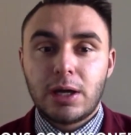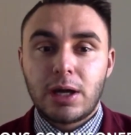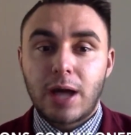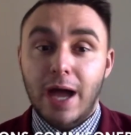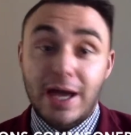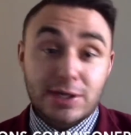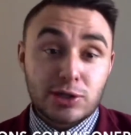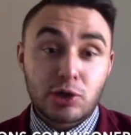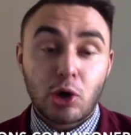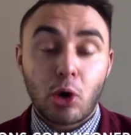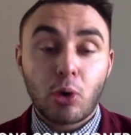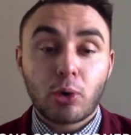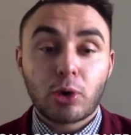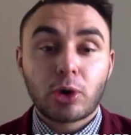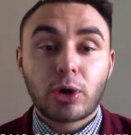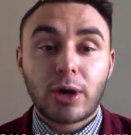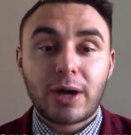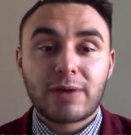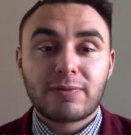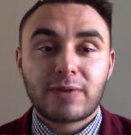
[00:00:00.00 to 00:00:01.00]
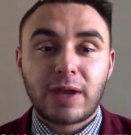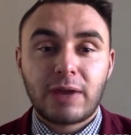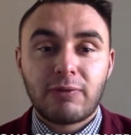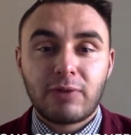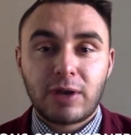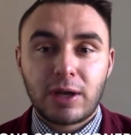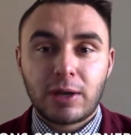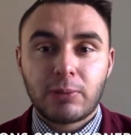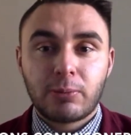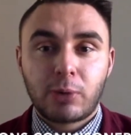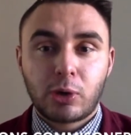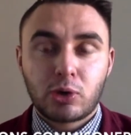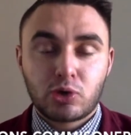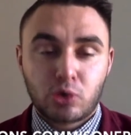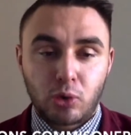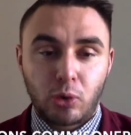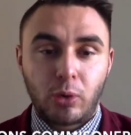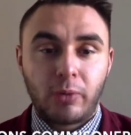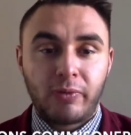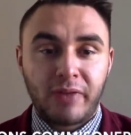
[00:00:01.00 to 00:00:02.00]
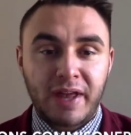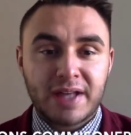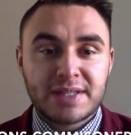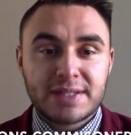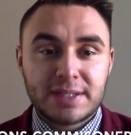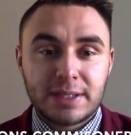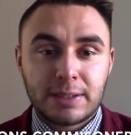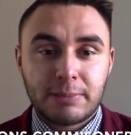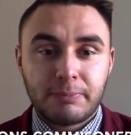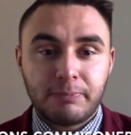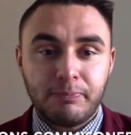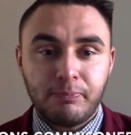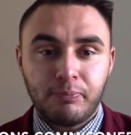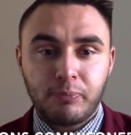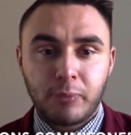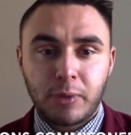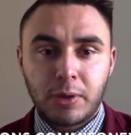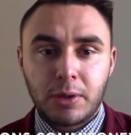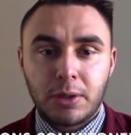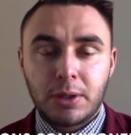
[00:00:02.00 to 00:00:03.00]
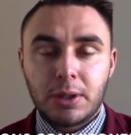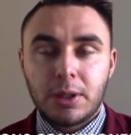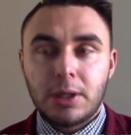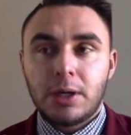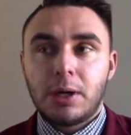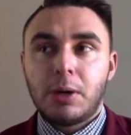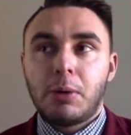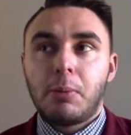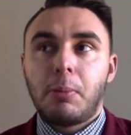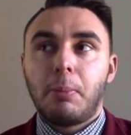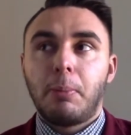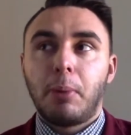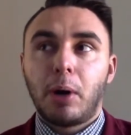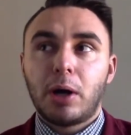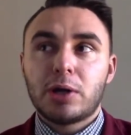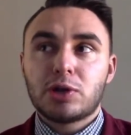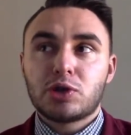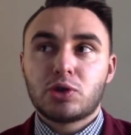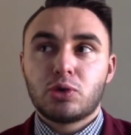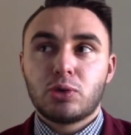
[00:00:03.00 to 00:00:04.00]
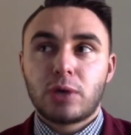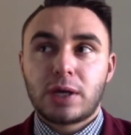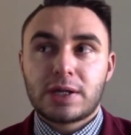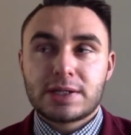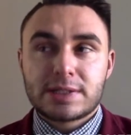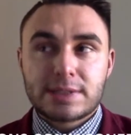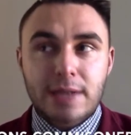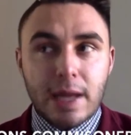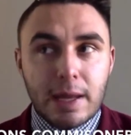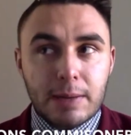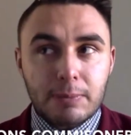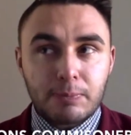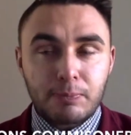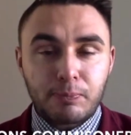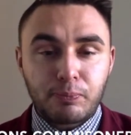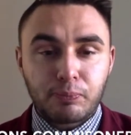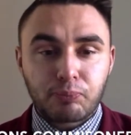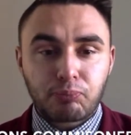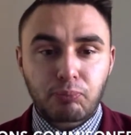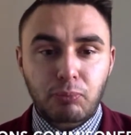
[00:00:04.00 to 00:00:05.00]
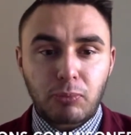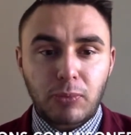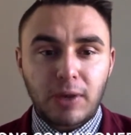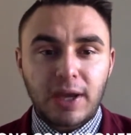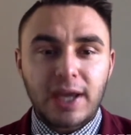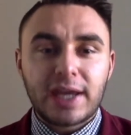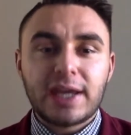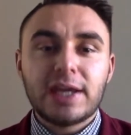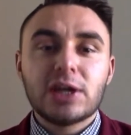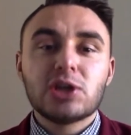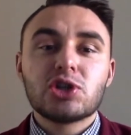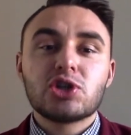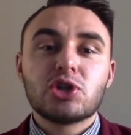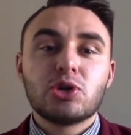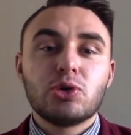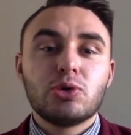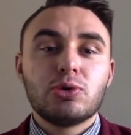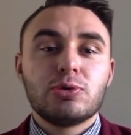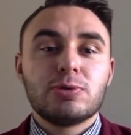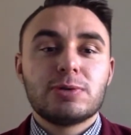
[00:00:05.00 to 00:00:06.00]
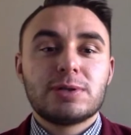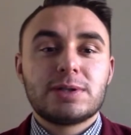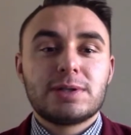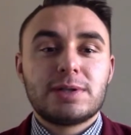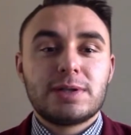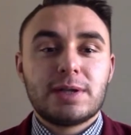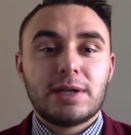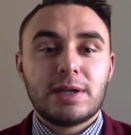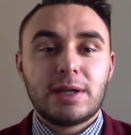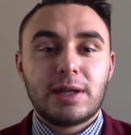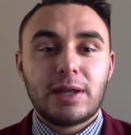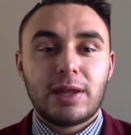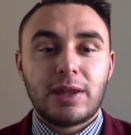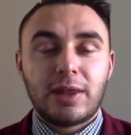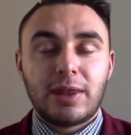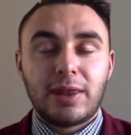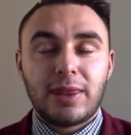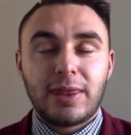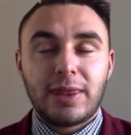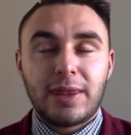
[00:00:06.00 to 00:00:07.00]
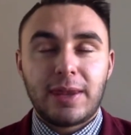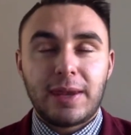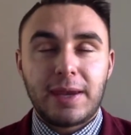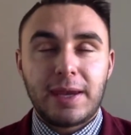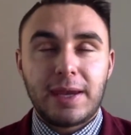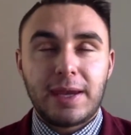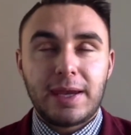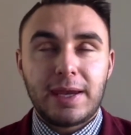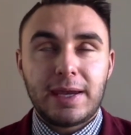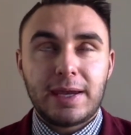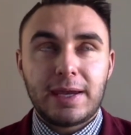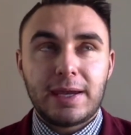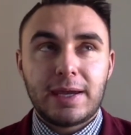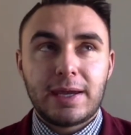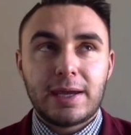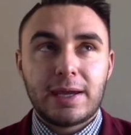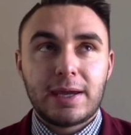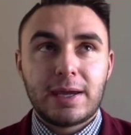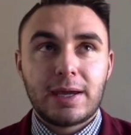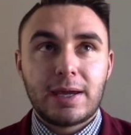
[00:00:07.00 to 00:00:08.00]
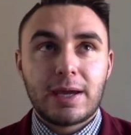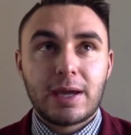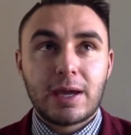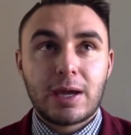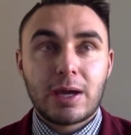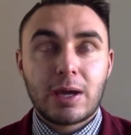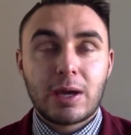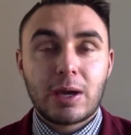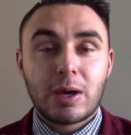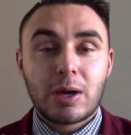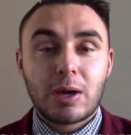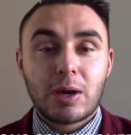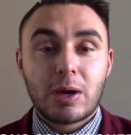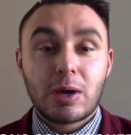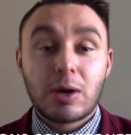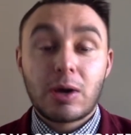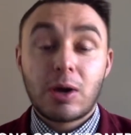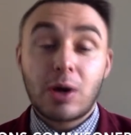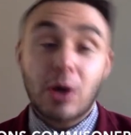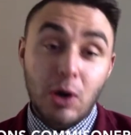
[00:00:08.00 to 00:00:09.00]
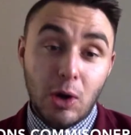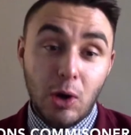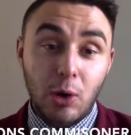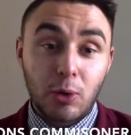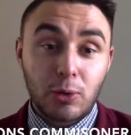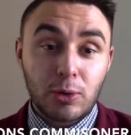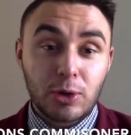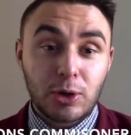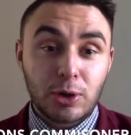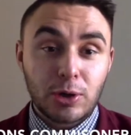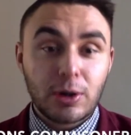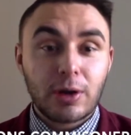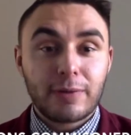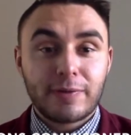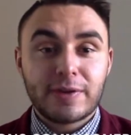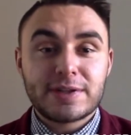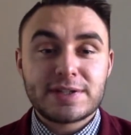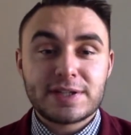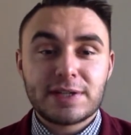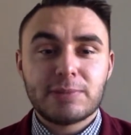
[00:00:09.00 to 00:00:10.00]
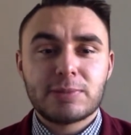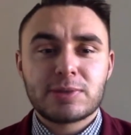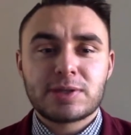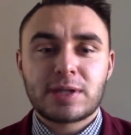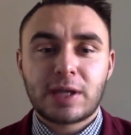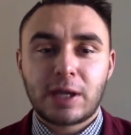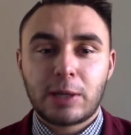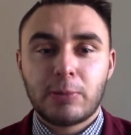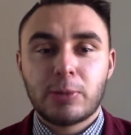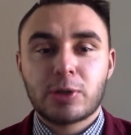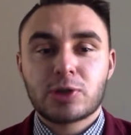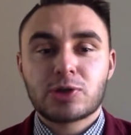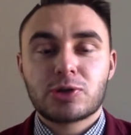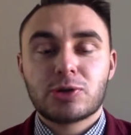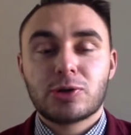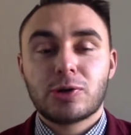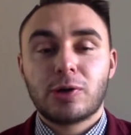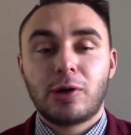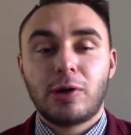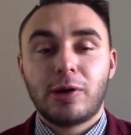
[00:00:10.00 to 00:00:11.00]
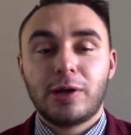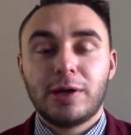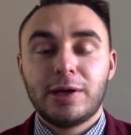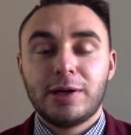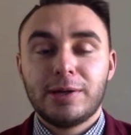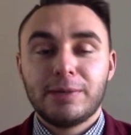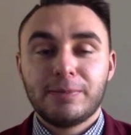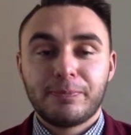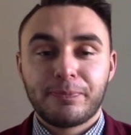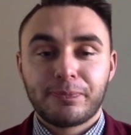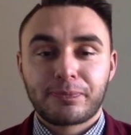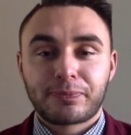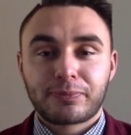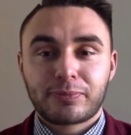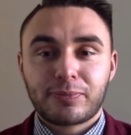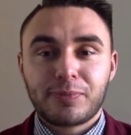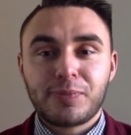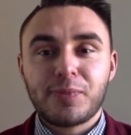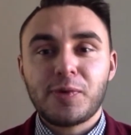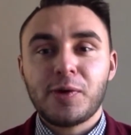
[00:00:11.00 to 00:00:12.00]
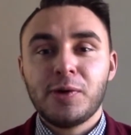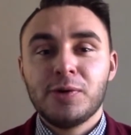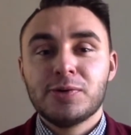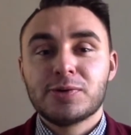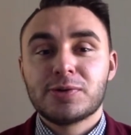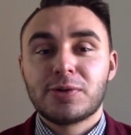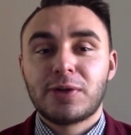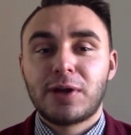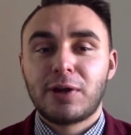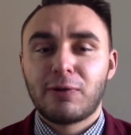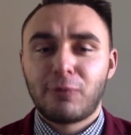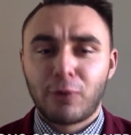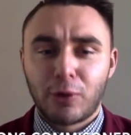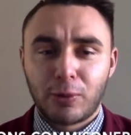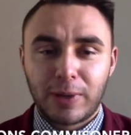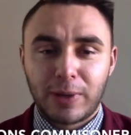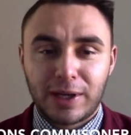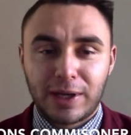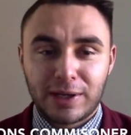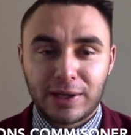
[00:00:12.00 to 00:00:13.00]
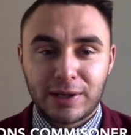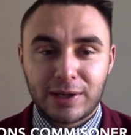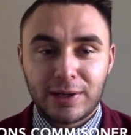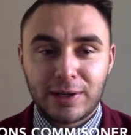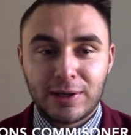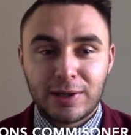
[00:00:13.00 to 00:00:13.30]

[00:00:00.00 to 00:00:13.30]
as an owner, have given him control of that team. But to an extent, he has used the owner of the team as the commissioner of the league. So therefore, we can